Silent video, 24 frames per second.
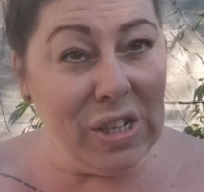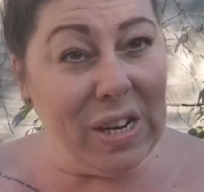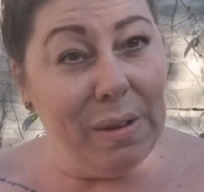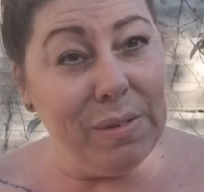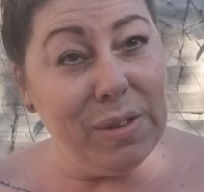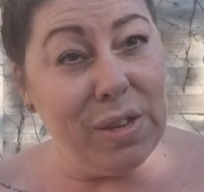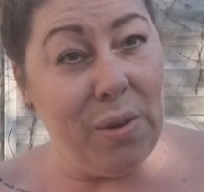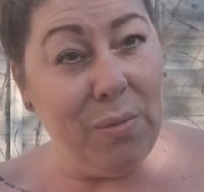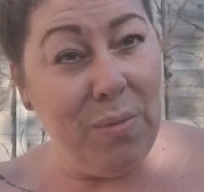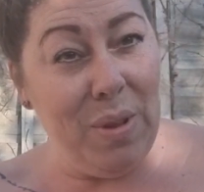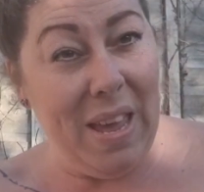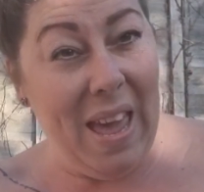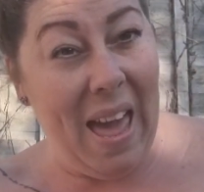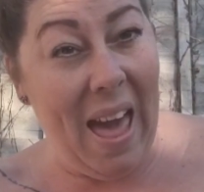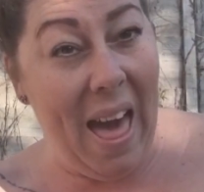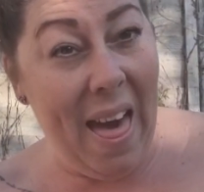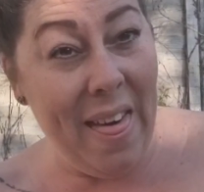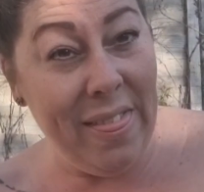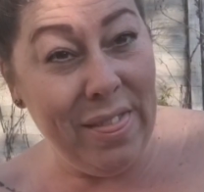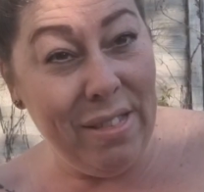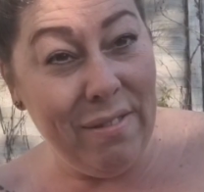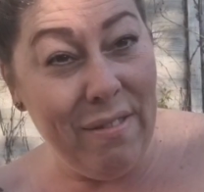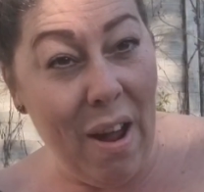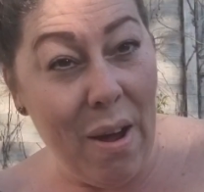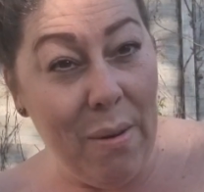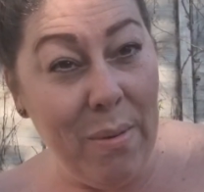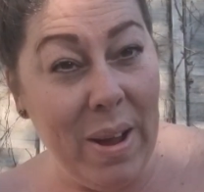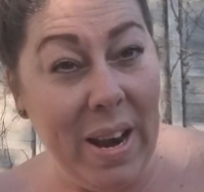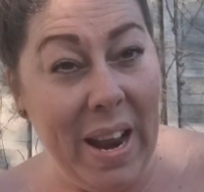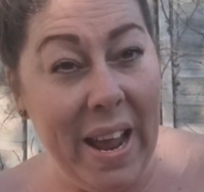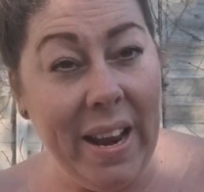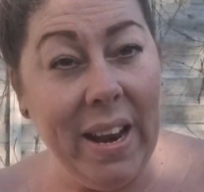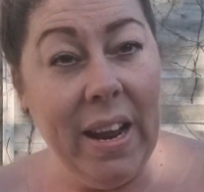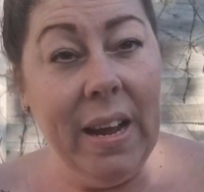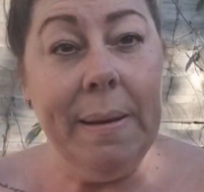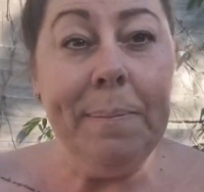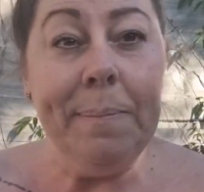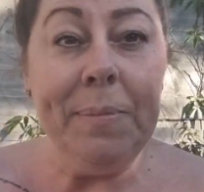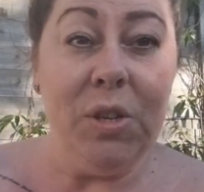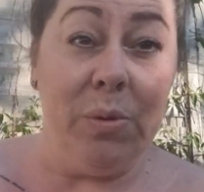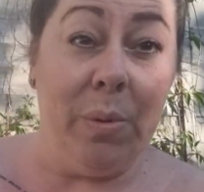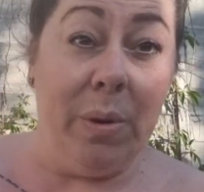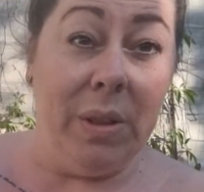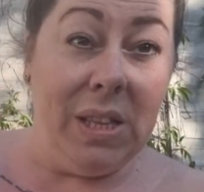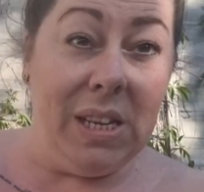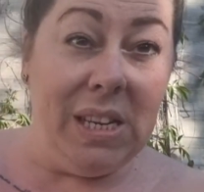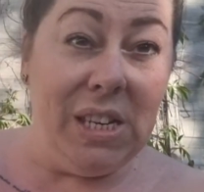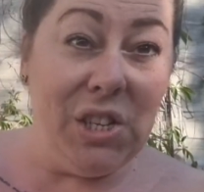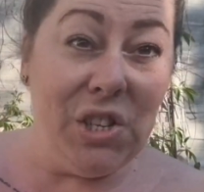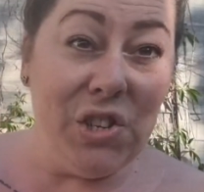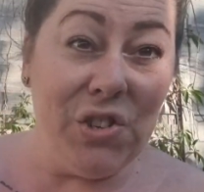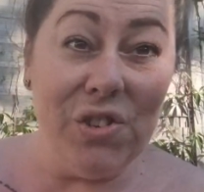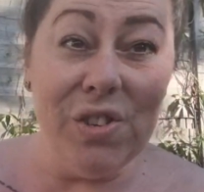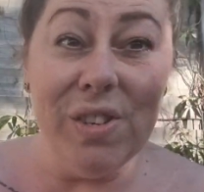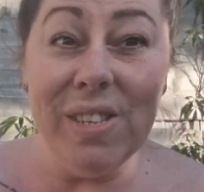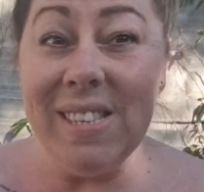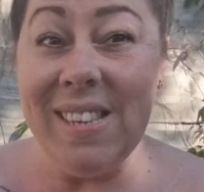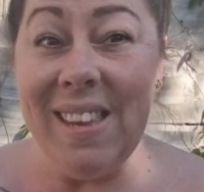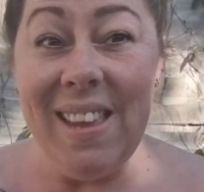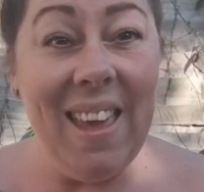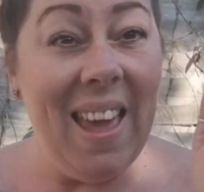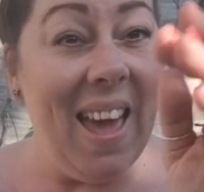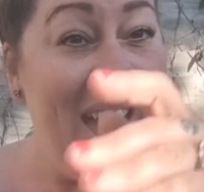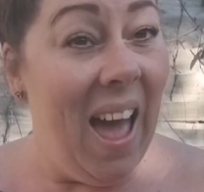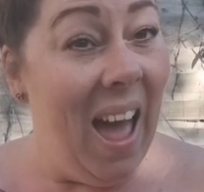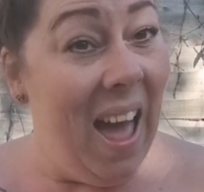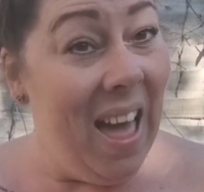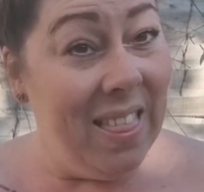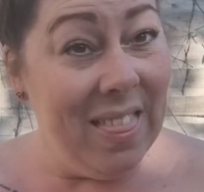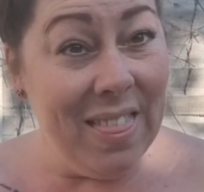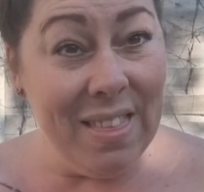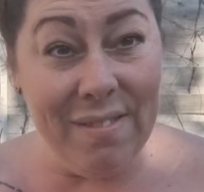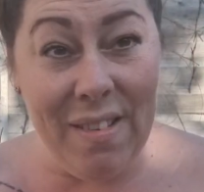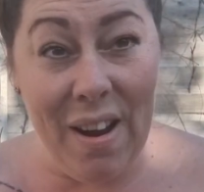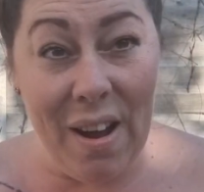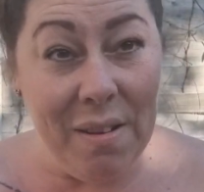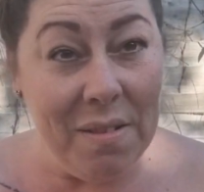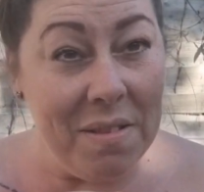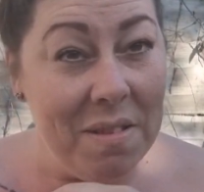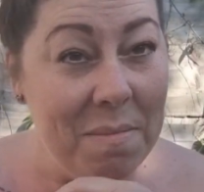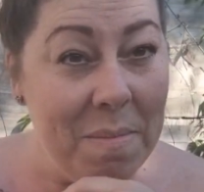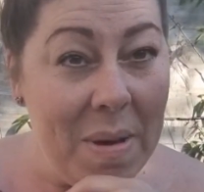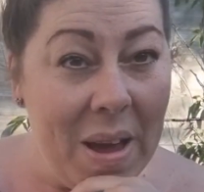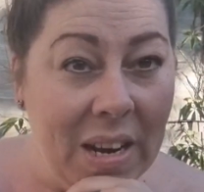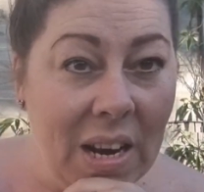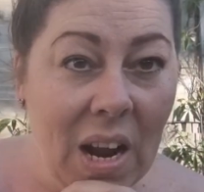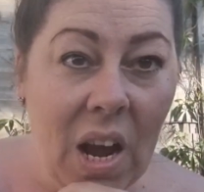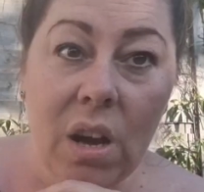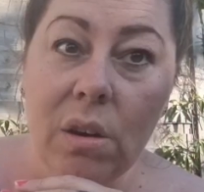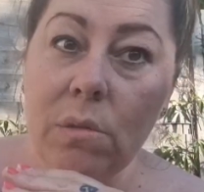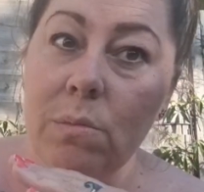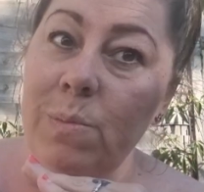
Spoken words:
And I was going, yeah, throw it in. Do you want these straws? Yeah, throw them in.